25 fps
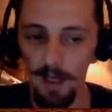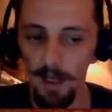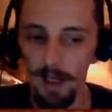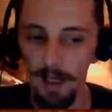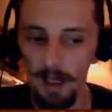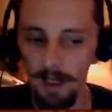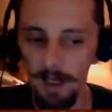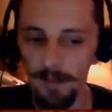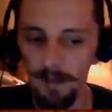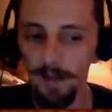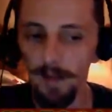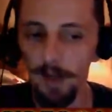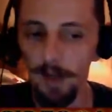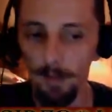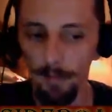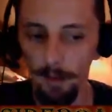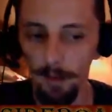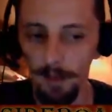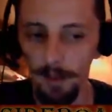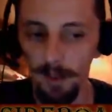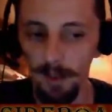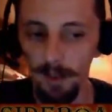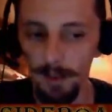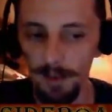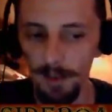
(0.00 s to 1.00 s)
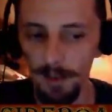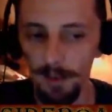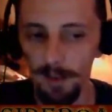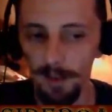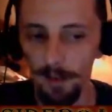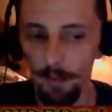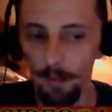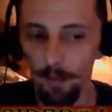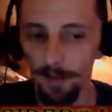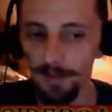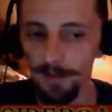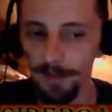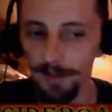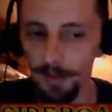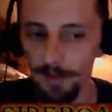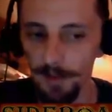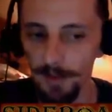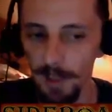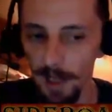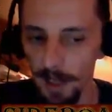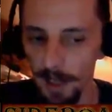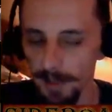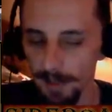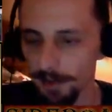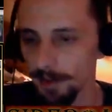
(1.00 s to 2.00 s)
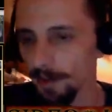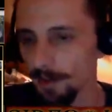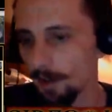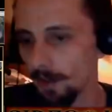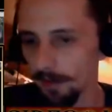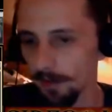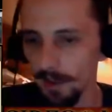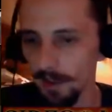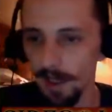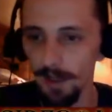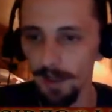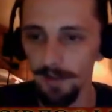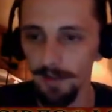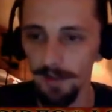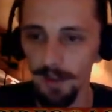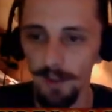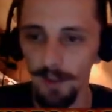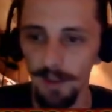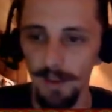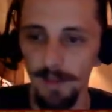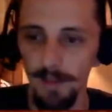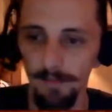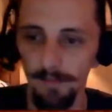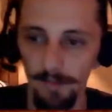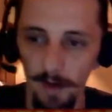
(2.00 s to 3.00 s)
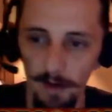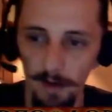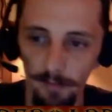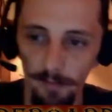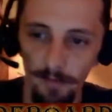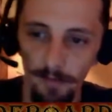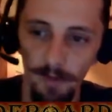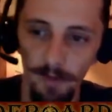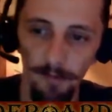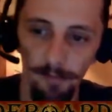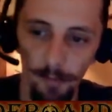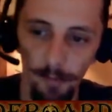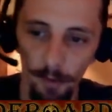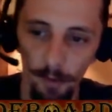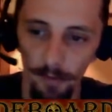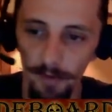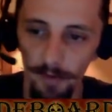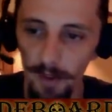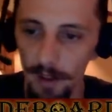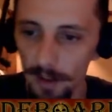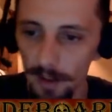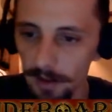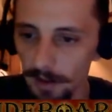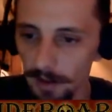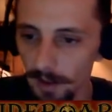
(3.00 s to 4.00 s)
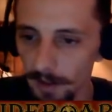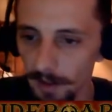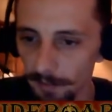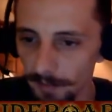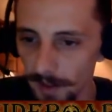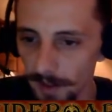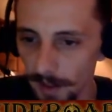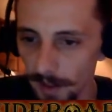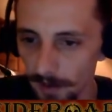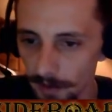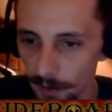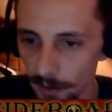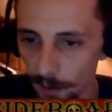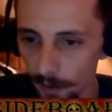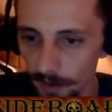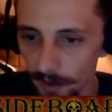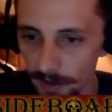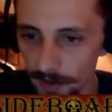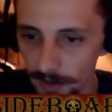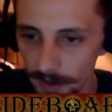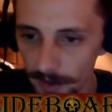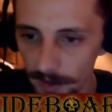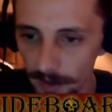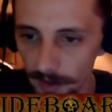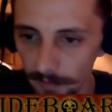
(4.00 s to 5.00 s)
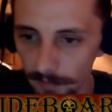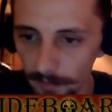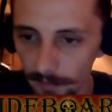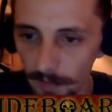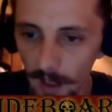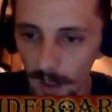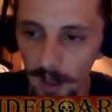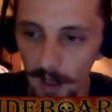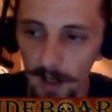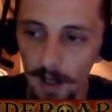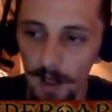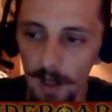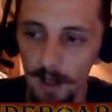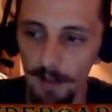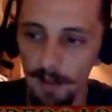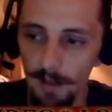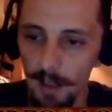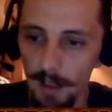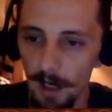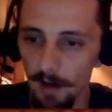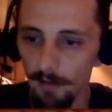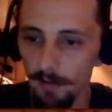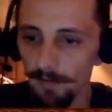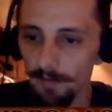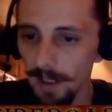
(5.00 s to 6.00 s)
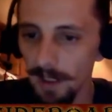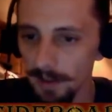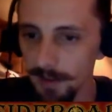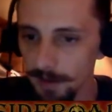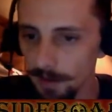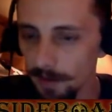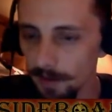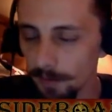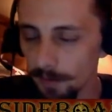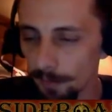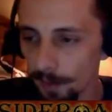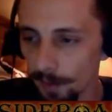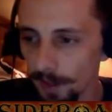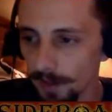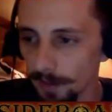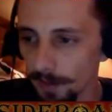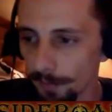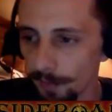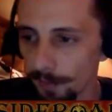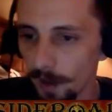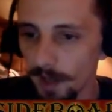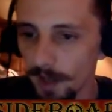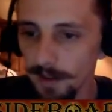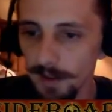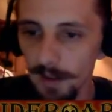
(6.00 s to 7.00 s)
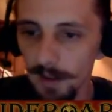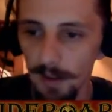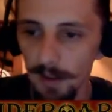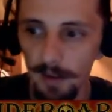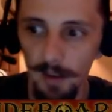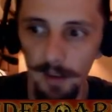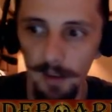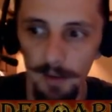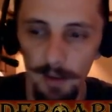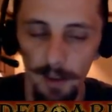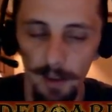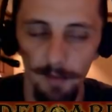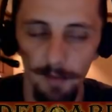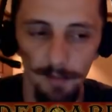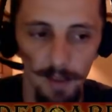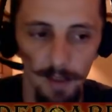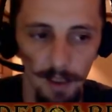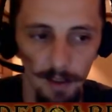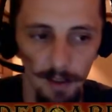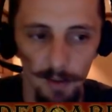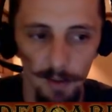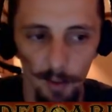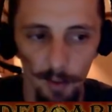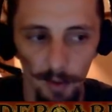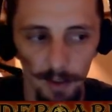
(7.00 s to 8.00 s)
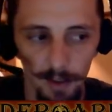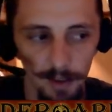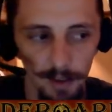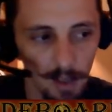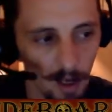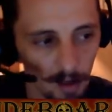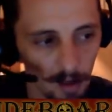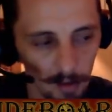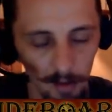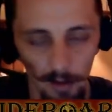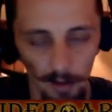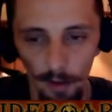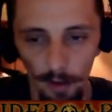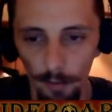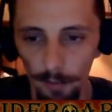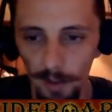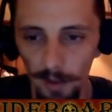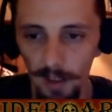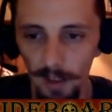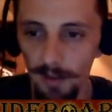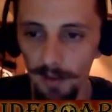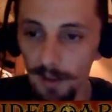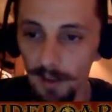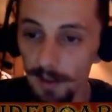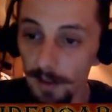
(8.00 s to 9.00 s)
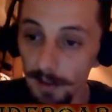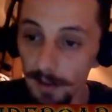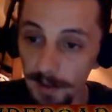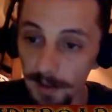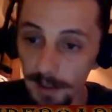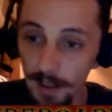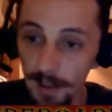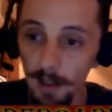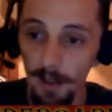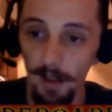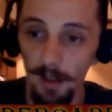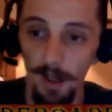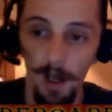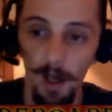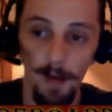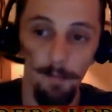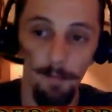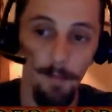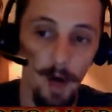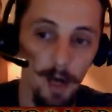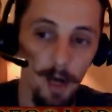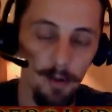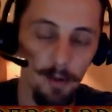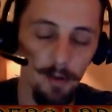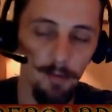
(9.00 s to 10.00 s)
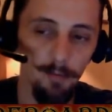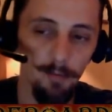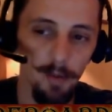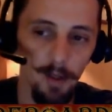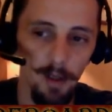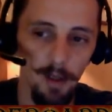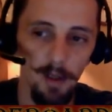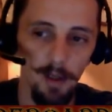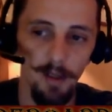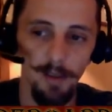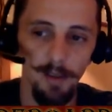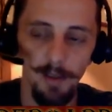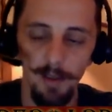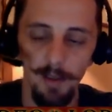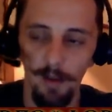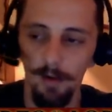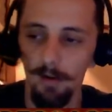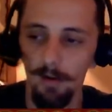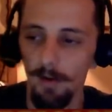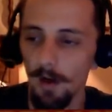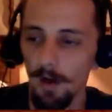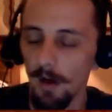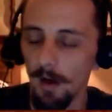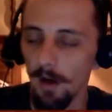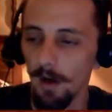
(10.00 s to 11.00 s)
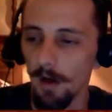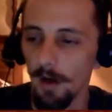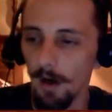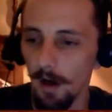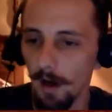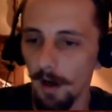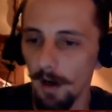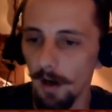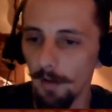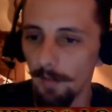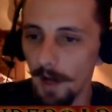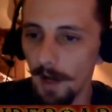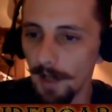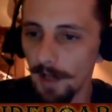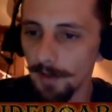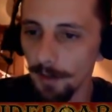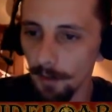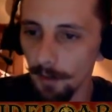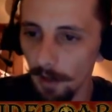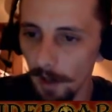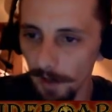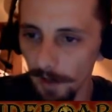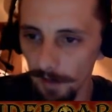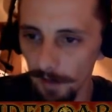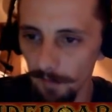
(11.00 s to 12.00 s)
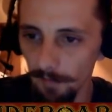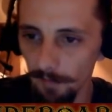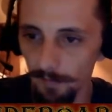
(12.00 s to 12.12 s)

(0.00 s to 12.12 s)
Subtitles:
in their place here. Wizards has, kind of done us a favor. They've thrown the Unclaimed Territories in. Now, that's going to bring the price on Unclaimed Territory down a little bit, and it is getting a lot of modern play, so I do like,